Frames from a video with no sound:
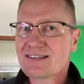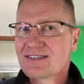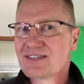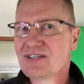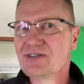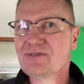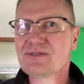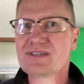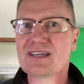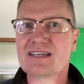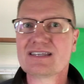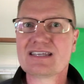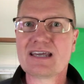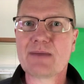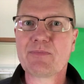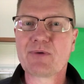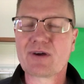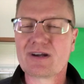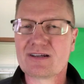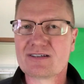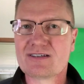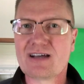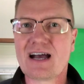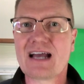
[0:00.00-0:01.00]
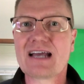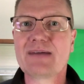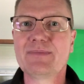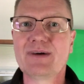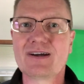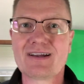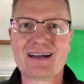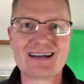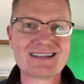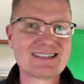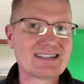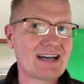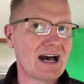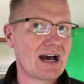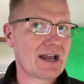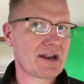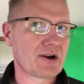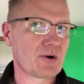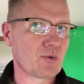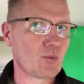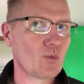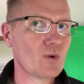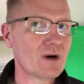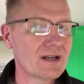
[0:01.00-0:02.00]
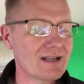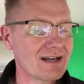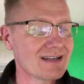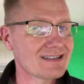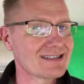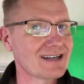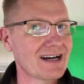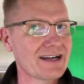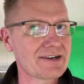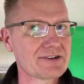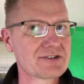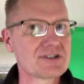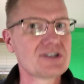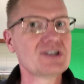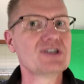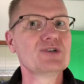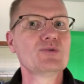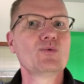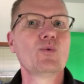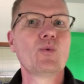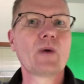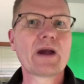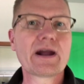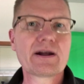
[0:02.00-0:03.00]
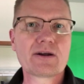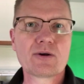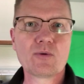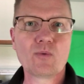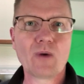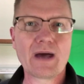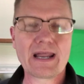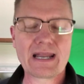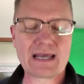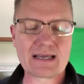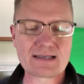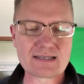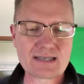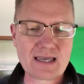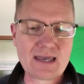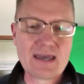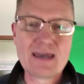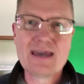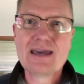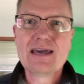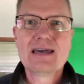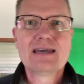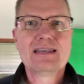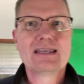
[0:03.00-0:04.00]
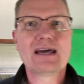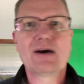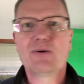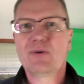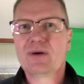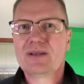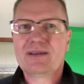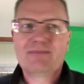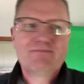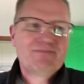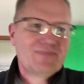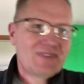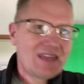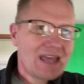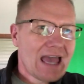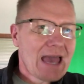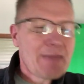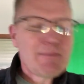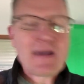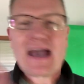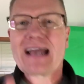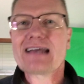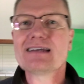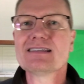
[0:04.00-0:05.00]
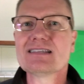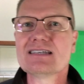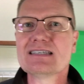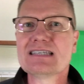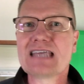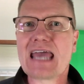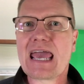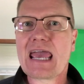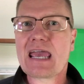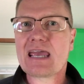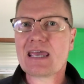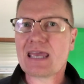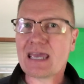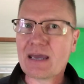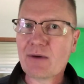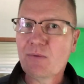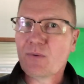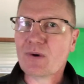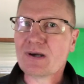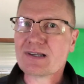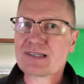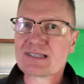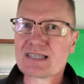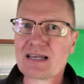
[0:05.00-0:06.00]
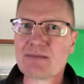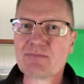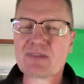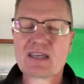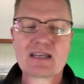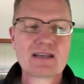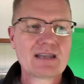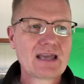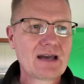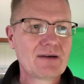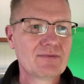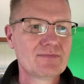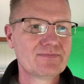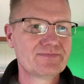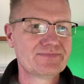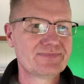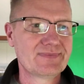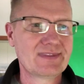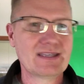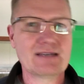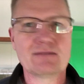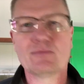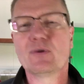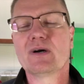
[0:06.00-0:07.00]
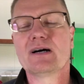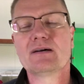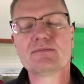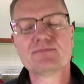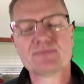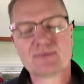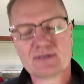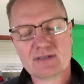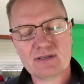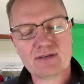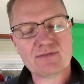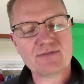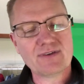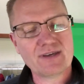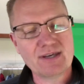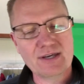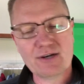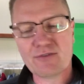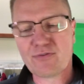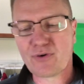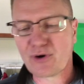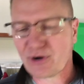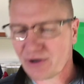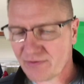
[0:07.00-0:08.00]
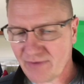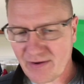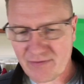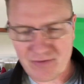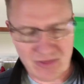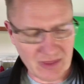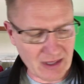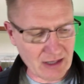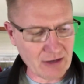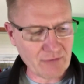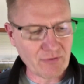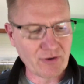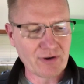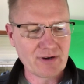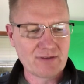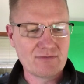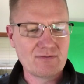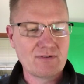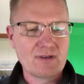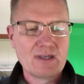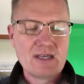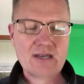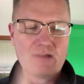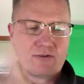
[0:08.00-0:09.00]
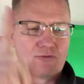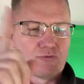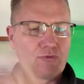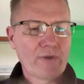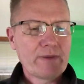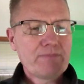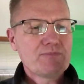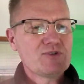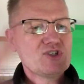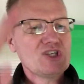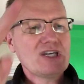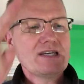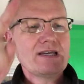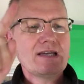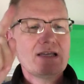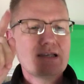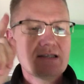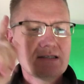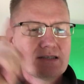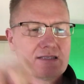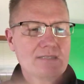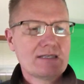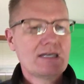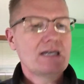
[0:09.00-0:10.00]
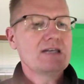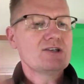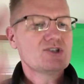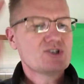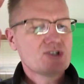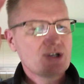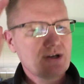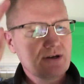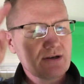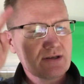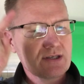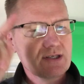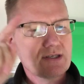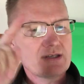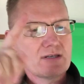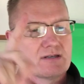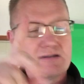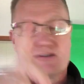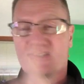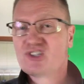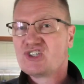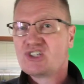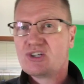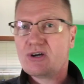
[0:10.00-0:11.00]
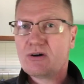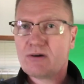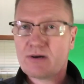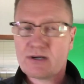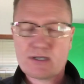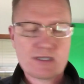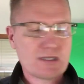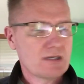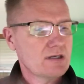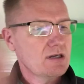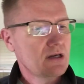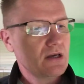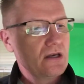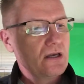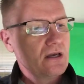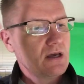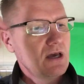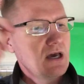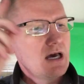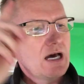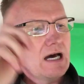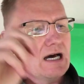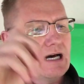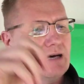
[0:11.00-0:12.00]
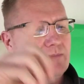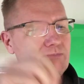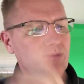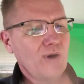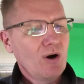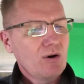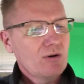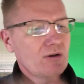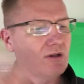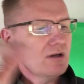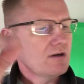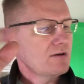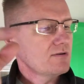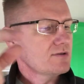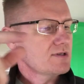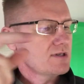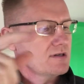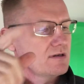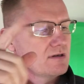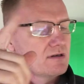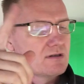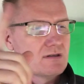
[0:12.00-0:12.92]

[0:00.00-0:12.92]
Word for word: Tuesday tip, we're going to talk about attire. What attire do you wear to weddings? Now, when back in the day, it was something that, that well, you've, you've, heard of everything. You've heard of ripped jeans, t-shirts, shorts, uh, polos,